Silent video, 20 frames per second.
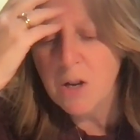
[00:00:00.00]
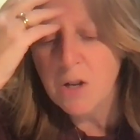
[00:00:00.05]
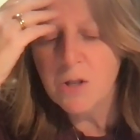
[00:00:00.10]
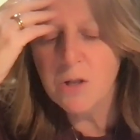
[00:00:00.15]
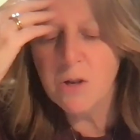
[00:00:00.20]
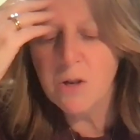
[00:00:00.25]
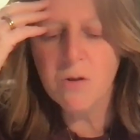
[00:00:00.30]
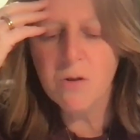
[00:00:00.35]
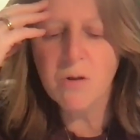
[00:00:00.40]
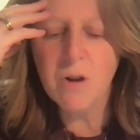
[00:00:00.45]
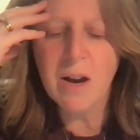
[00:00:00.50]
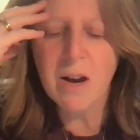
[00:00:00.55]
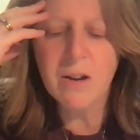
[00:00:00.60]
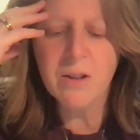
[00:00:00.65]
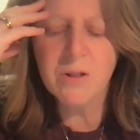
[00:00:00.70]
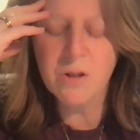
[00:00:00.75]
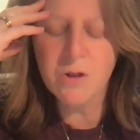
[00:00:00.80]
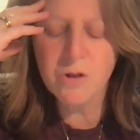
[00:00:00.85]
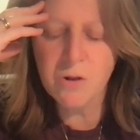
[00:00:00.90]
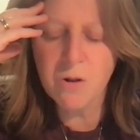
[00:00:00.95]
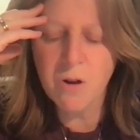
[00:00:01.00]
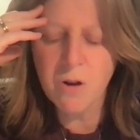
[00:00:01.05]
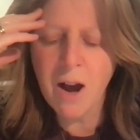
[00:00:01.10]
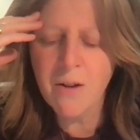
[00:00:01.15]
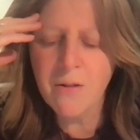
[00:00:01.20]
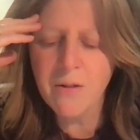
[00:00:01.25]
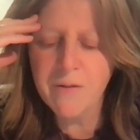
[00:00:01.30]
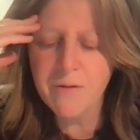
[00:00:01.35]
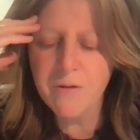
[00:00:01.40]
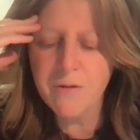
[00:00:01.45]
So the
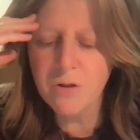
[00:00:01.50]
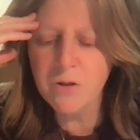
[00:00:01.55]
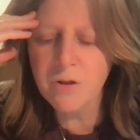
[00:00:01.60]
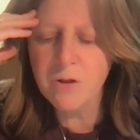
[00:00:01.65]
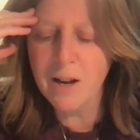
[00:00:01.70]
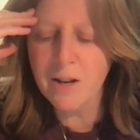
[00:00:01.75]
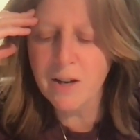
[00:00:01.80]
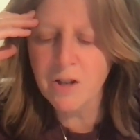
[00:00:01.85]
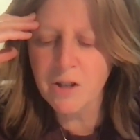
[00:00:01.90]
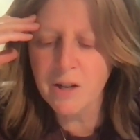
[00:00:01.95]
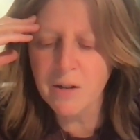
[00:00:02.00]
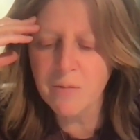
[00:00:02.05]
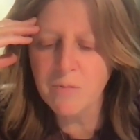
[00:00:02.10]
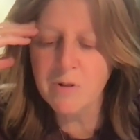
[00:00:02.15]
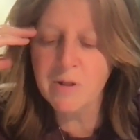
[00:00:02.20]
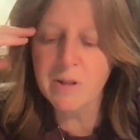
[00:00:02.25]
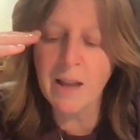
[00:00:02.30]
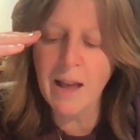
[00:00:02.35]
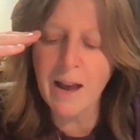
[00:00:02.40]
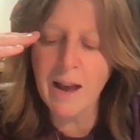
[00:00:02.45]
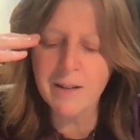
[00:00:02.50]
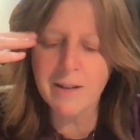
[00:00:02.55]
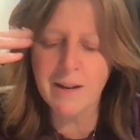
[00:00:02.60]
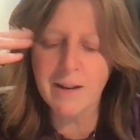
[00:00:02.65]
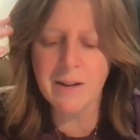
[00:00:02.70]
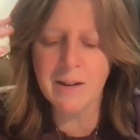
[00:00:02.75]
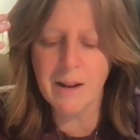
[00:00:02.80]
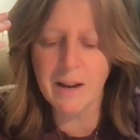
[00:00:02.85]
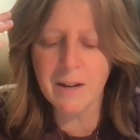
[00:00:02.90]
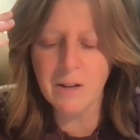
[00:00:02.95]
Zohar refers to Hashem's light
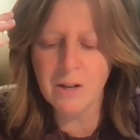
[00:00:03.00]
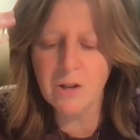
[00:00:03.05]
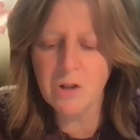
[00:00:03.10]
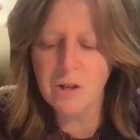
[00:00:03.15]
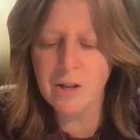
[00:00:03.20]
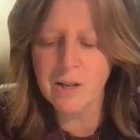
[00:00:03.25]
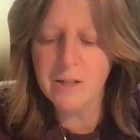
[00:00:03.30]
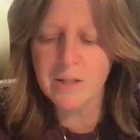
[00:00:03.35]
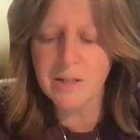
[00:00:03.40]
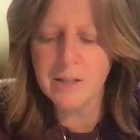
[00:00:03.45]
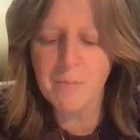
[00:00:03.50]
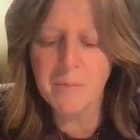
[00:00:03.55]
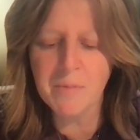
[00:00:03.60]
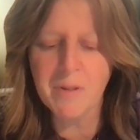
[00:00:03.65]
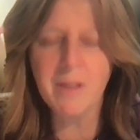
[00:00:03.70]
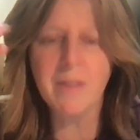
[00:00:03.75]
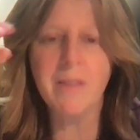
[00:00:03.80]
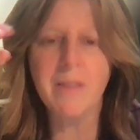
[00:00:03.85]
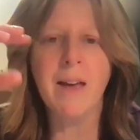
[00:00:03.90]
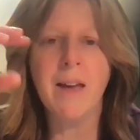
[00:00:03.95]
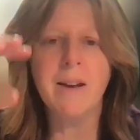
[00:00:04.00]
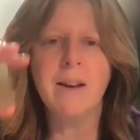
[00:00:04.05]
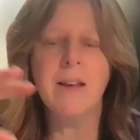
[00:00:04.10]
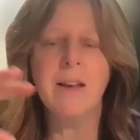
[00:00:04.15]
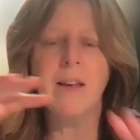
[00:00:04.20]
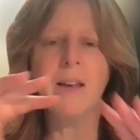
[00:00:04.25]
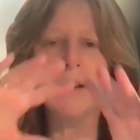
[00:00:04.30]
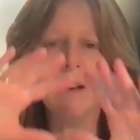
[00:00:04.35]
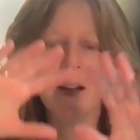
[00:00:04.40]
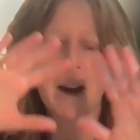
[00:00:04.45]
and energy as something that
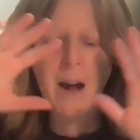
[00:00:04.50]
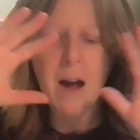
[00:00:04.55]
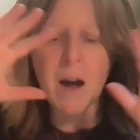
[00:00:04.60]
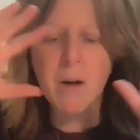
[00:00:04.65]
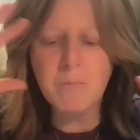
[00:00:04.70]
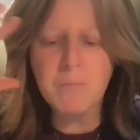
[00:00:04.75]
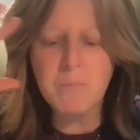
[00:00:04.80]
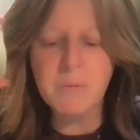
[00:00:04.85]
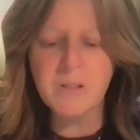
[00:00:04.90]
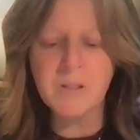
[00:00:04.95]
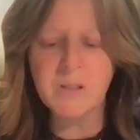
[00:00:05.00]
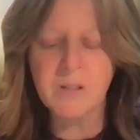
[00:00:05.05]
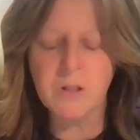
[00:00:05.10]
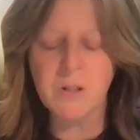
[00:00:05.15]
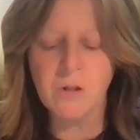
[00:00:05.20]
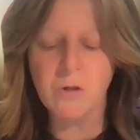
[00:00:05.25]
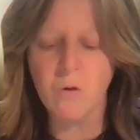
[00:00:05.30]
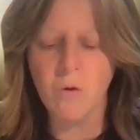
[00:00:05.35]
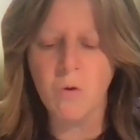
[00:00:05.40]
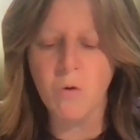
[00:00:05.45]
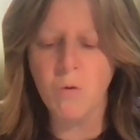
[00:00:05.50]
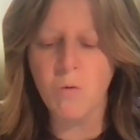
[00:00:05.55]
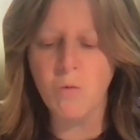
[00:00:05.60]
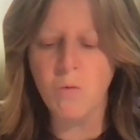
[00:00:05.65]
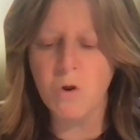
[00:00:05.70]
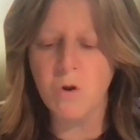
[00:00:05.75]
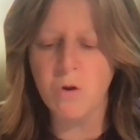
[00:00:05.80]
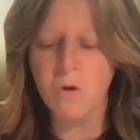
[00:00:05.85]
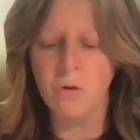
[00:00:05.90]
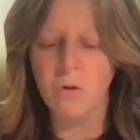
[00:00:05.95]
encompasses all
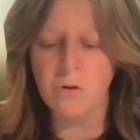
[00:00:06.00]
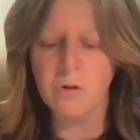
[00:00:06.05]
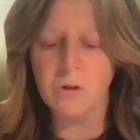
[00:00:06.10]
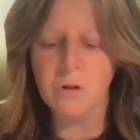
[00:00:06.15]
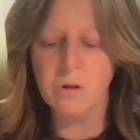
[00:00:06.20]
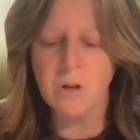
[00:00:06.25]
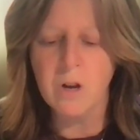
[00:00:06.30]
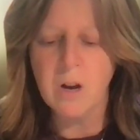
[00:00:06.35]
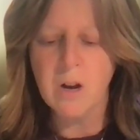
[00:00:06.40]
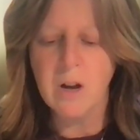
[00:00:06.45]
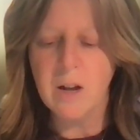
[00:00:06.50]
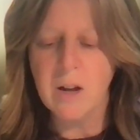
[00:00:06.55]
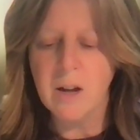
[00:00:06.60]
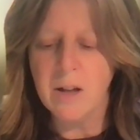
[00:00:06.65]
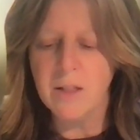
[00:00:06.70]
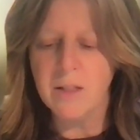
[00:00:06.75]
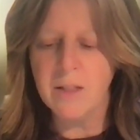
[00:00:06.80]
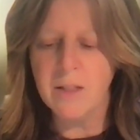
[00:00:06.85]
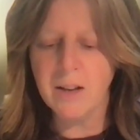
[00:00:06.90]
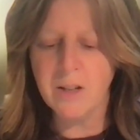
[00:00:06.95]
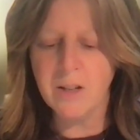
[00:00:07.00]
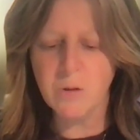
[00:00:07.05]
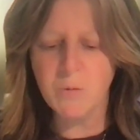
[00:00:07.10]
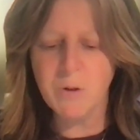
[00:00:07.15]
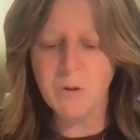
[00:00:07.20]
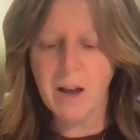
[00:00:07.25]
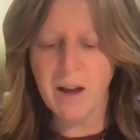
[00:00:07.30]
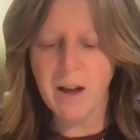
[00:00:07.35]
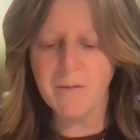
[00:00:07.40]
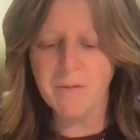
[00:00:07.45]
worlds. Thus,
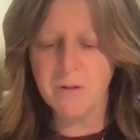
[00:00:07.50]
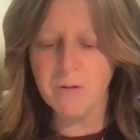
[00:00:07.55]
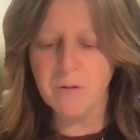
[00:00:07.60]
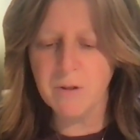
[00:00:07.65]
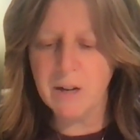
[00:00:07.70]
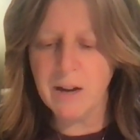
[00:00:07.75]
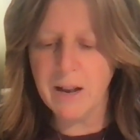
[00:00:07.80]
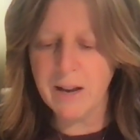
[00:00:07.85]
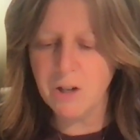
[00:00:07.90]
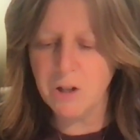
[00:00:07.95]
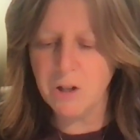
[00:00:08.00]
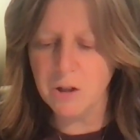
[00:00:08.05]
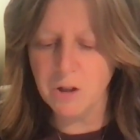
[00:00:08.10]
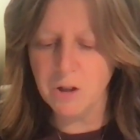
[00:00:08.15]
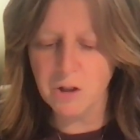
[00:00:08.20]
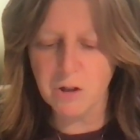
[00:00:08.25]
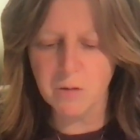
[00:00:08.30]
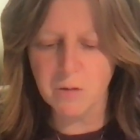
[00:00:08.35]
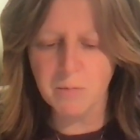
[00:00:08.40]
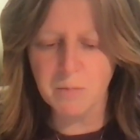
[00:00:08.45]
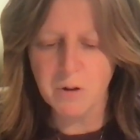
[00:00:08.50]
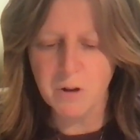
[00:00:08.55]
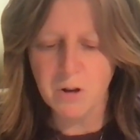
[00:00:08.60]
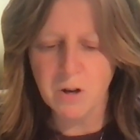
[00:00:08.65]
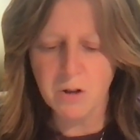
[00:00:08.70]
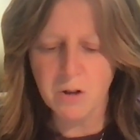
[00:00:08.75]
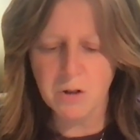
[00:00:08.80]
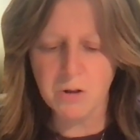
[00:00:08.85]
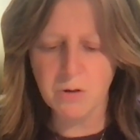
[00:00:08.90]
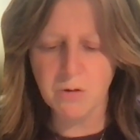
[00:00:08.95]
we have a relationship
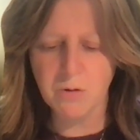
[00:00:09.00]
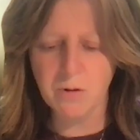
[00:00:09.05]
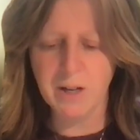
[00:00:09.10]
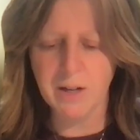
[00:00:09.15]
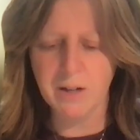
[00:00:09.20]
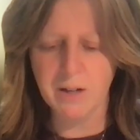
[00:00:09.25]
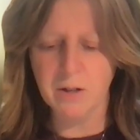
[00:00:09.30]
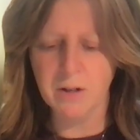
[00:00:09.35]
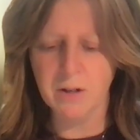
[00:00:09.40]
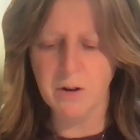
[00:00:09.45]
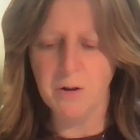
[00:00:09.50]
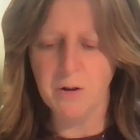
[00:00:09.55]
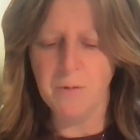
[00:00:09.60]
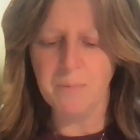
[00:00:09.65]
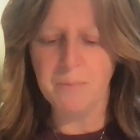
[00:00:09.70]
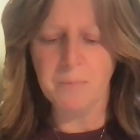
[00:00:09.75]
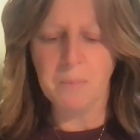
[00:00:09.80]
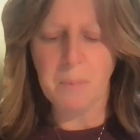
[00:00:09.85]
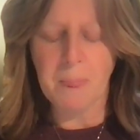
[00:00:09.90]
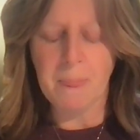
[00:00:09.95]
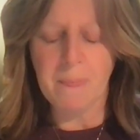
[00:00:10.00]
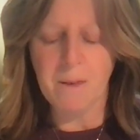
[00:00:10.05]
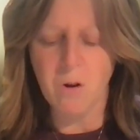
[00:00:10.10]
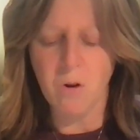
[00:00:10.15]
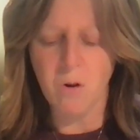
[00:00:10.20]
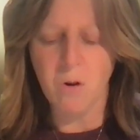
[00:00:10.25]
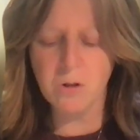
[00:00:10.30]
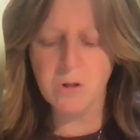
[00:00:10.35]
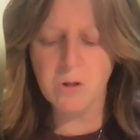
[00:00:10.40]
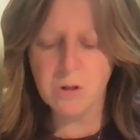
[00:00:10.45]
to it.
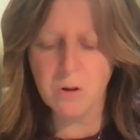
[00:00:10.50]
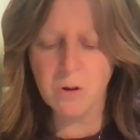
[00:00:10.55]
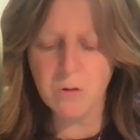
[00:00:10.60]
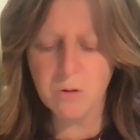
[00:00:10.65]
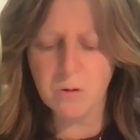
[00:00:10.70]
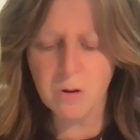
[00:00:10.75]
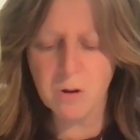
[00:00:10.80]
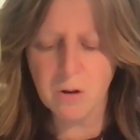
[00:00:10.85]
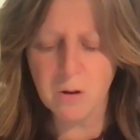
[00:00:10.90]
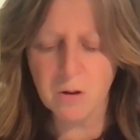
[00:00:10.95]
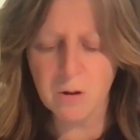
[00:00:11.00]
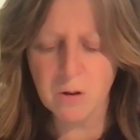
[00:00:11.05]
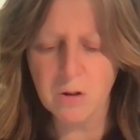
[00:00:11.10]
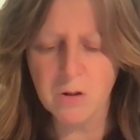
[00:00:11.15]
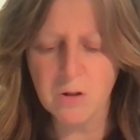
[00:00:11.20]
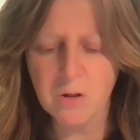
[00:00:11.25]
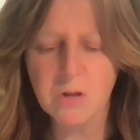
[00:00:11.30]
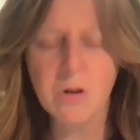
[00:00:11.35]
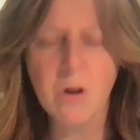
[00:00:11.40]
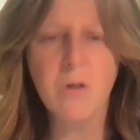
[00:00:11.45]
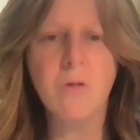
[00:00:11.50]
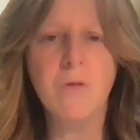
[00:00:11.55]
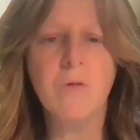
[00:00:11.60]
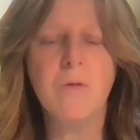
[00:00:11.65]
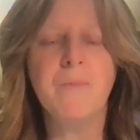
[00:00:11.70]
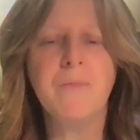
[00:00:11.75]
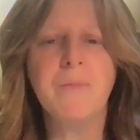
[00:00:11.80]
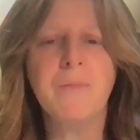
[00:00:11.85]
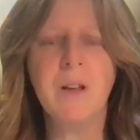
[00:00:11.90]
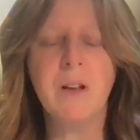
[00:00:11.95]
Also,
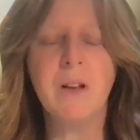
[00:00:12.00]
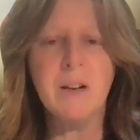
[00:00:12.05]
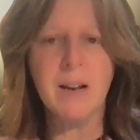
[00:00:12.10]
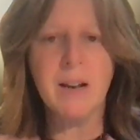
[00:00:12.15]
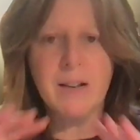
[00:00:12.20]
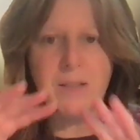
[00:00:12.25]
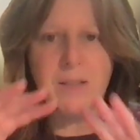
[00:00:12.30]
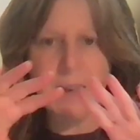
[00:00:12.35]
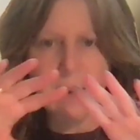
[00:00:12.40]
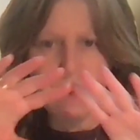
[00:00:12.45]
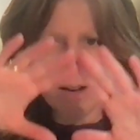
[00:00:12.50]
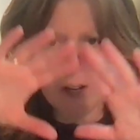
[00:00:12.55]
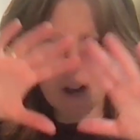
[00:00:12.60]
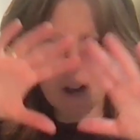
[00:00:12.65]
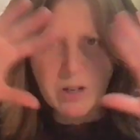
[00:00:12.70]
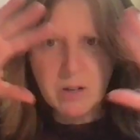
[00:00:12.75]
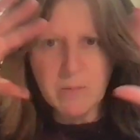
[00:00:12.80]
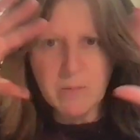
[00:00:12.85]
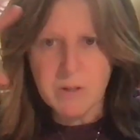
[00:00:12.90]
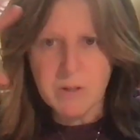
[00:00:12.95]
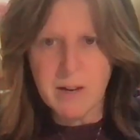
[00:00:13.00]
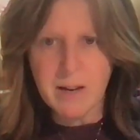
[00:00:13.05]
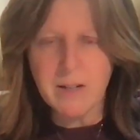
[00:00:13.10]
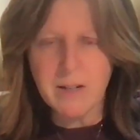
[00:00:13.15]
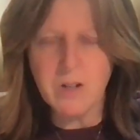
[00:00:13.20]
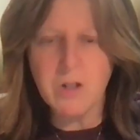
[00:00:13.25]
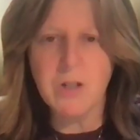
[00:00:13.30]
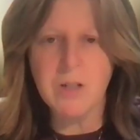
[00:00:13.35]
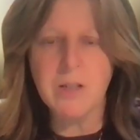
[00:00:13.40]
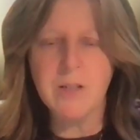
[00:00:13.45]
so let's say Hashem's
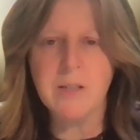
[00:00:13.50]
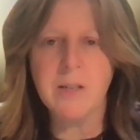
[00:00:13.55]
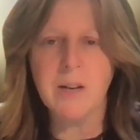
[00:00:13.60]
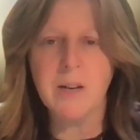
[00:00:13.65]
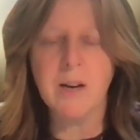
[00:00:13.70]
energy is